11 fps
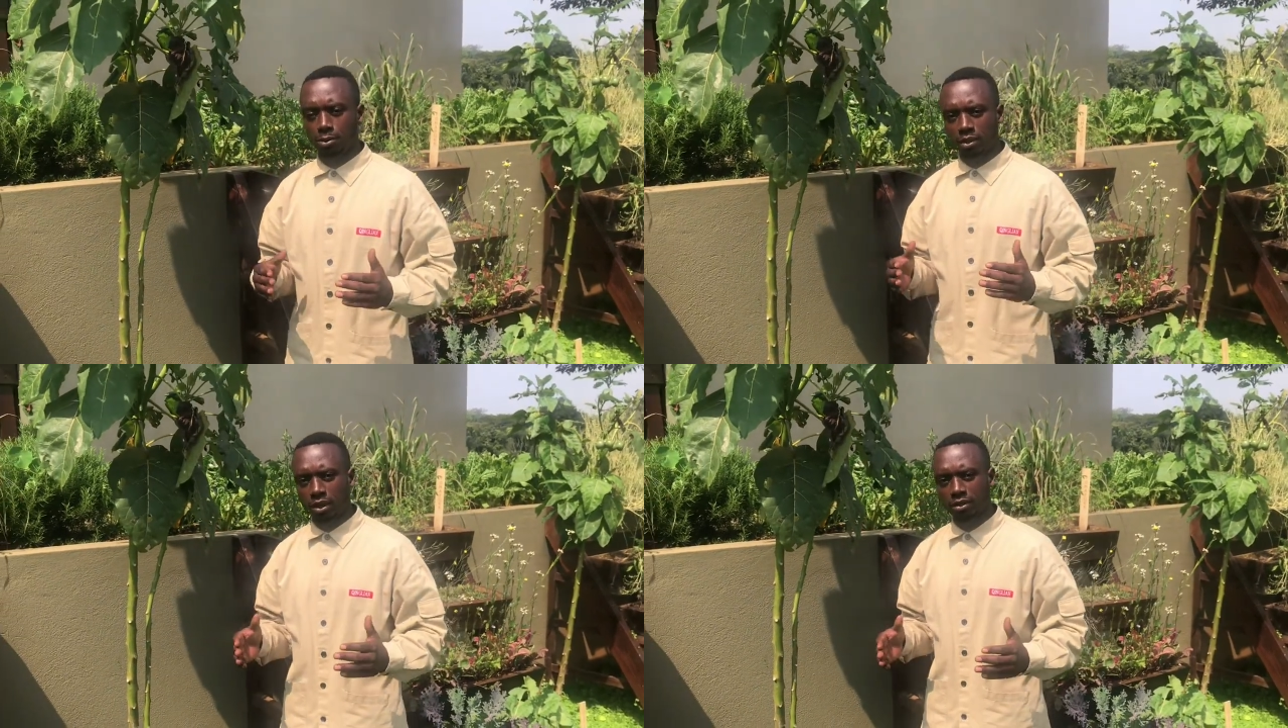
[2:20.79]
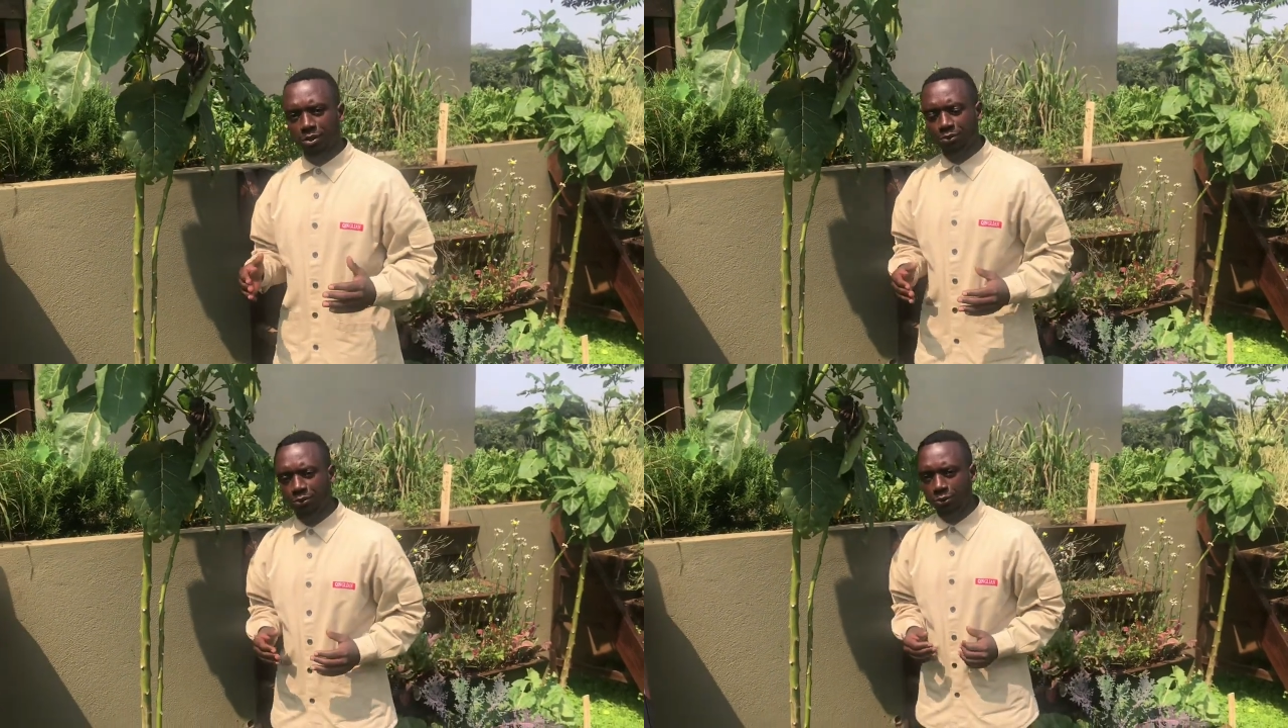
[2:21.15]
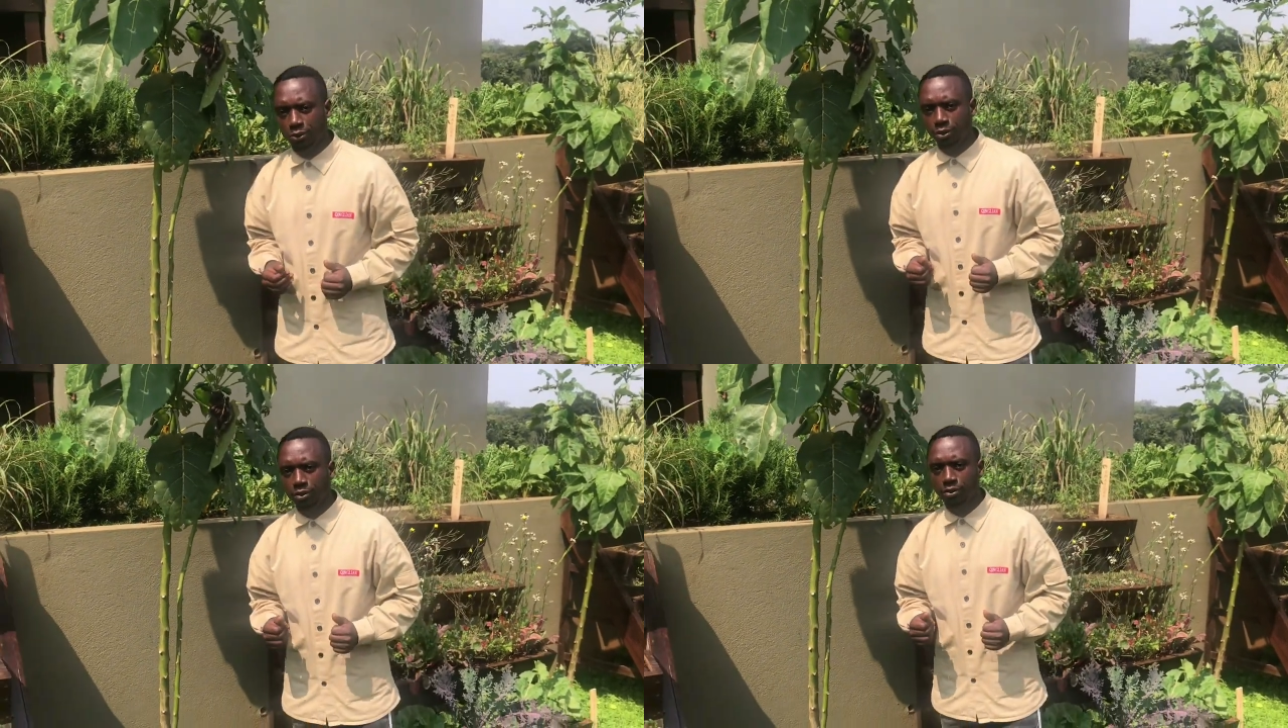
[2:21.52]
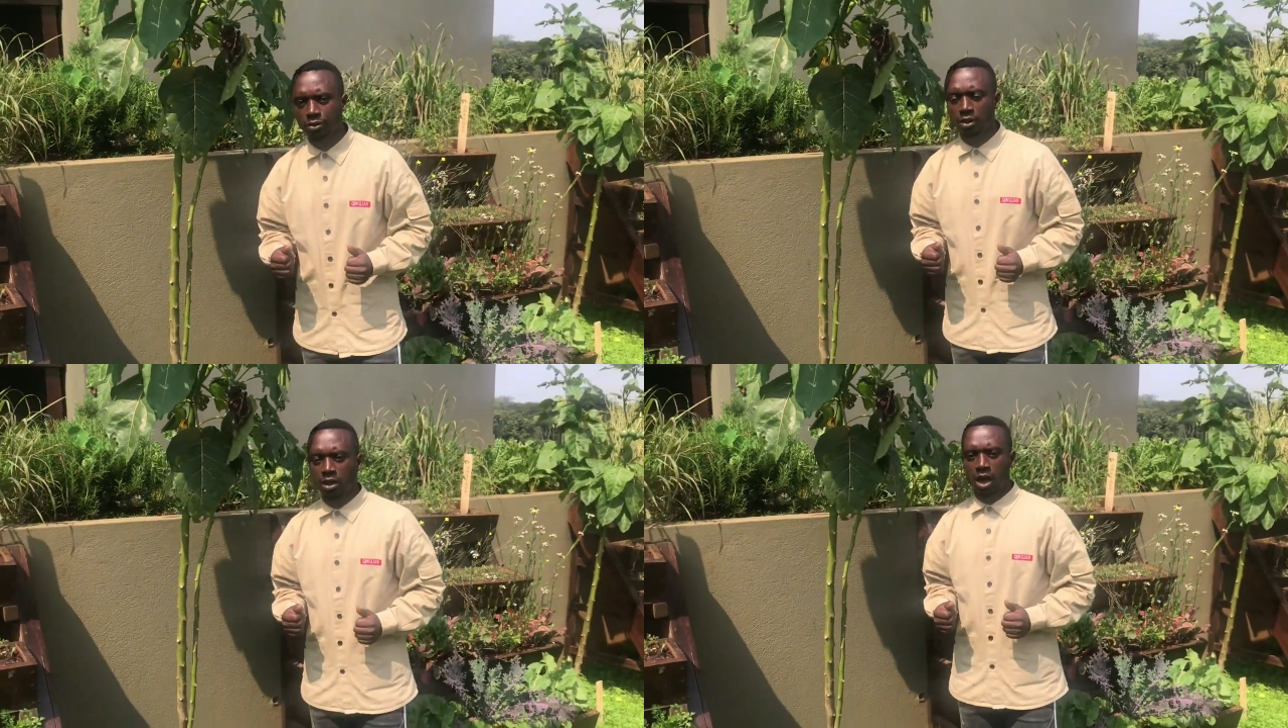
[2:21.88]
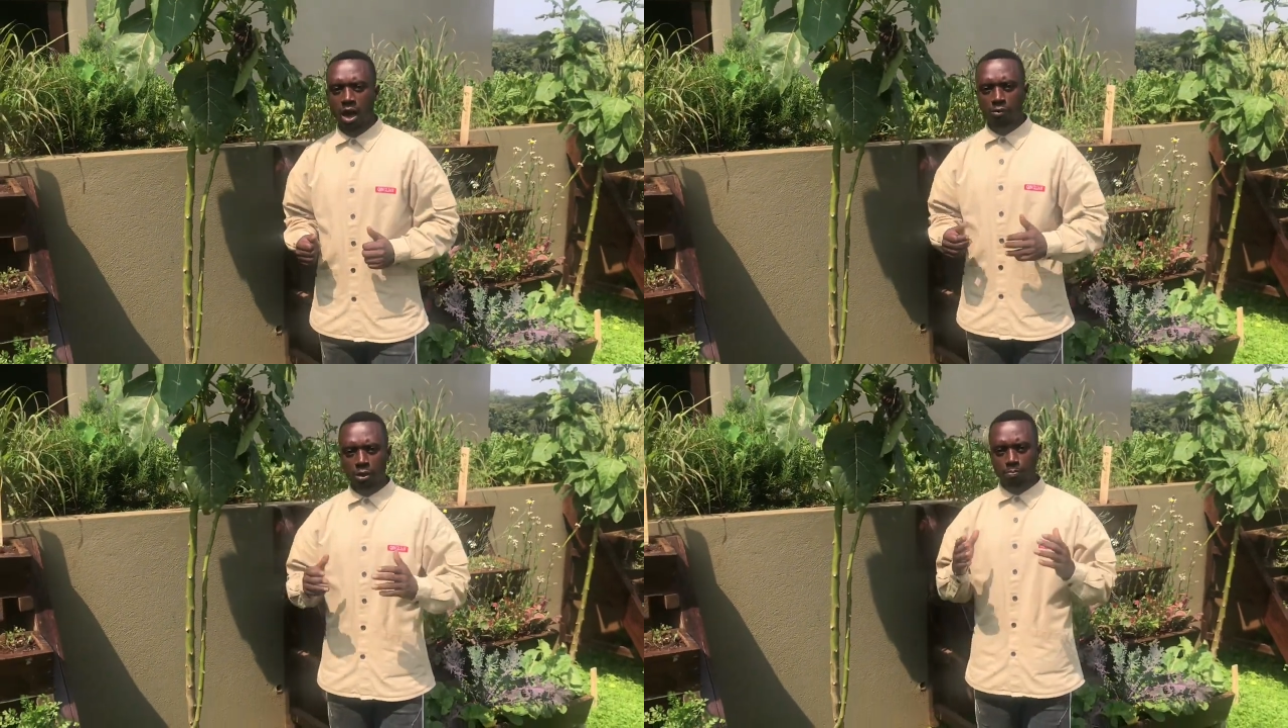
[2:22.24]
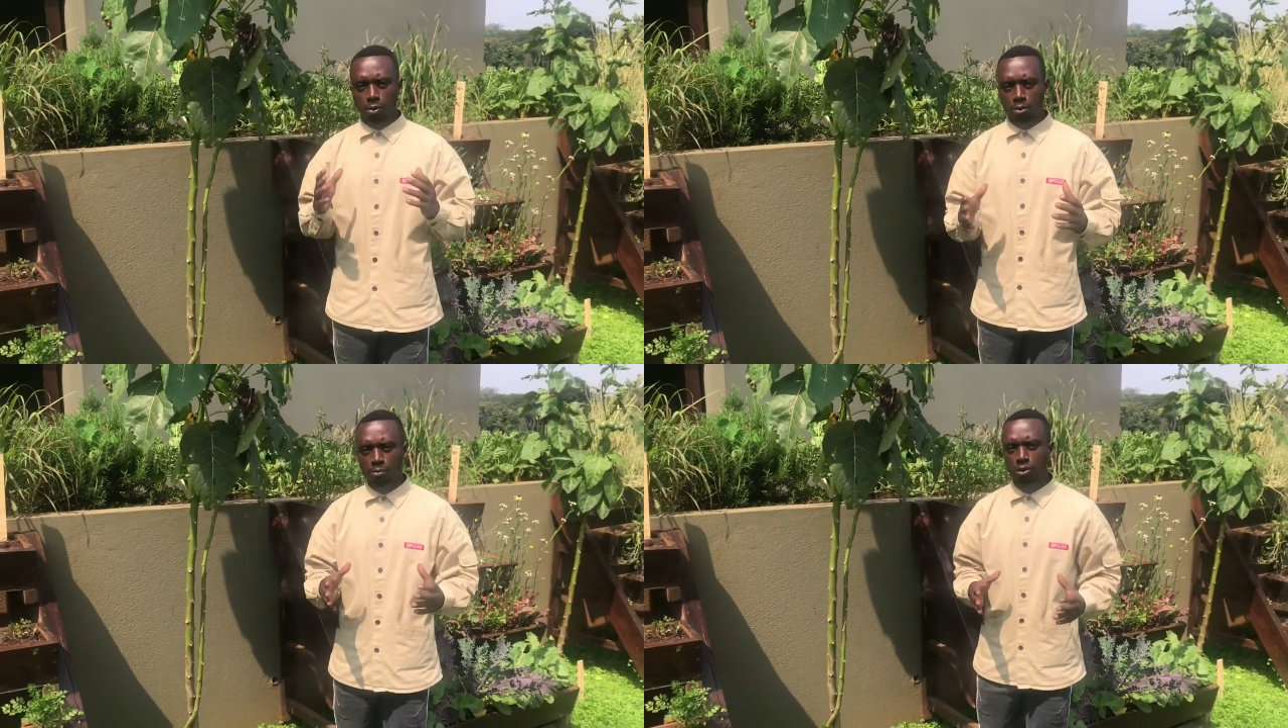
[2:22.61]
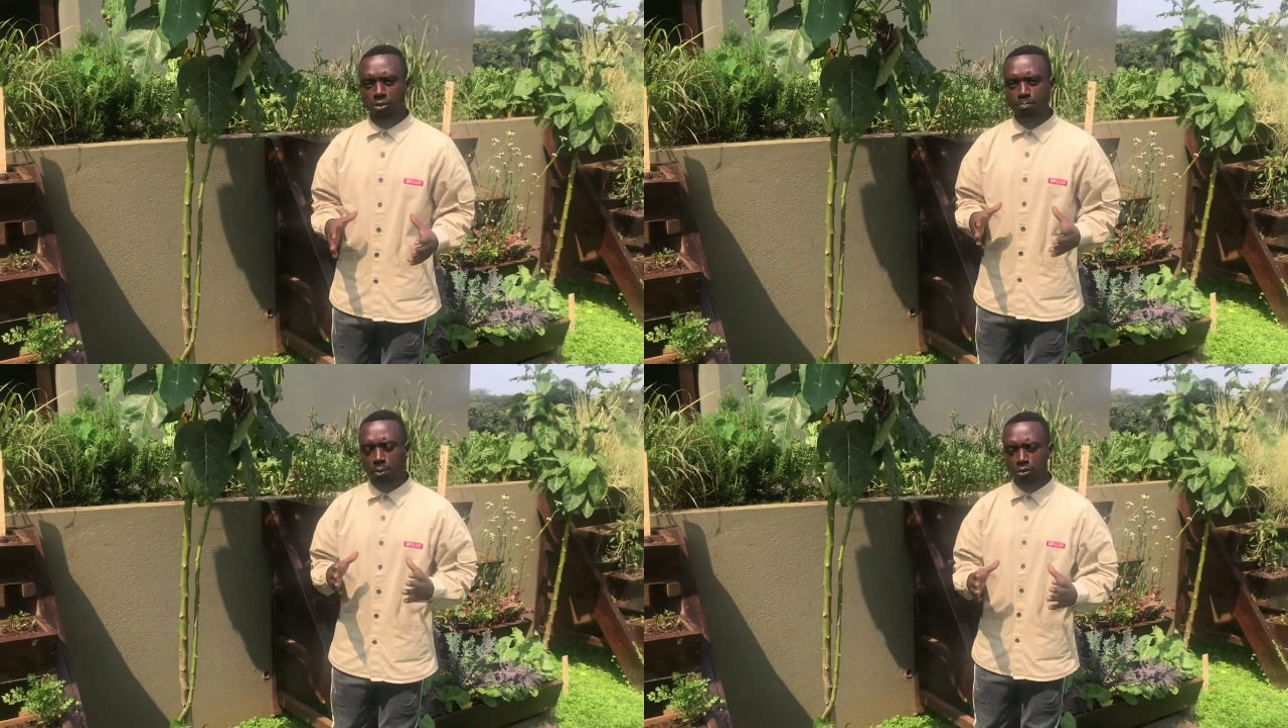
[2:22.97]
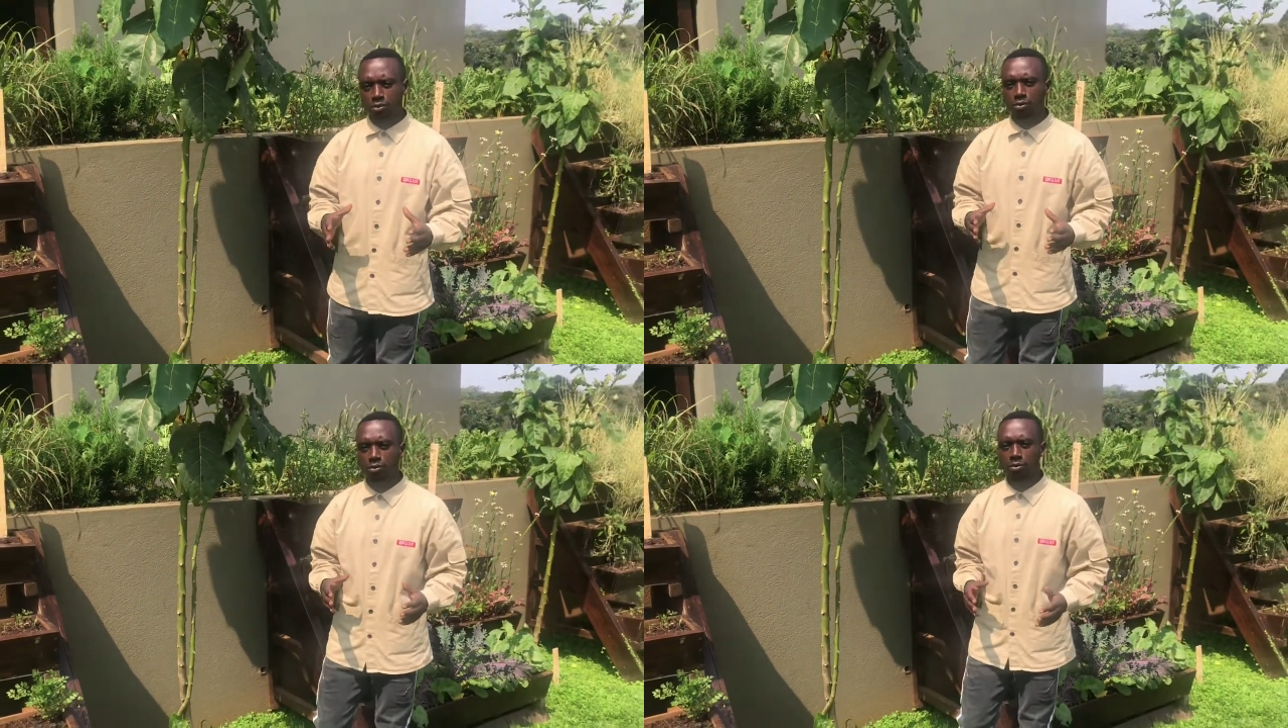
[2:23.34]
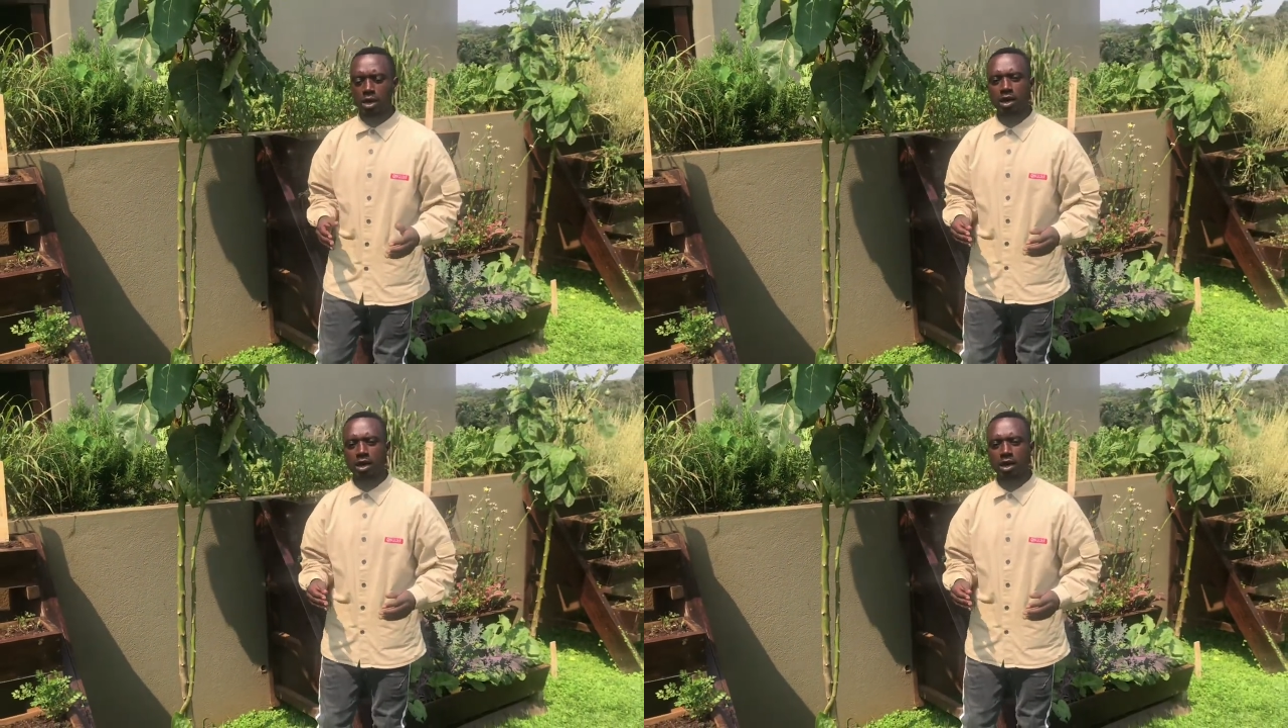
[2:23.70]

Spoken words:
productive food. I will promote personal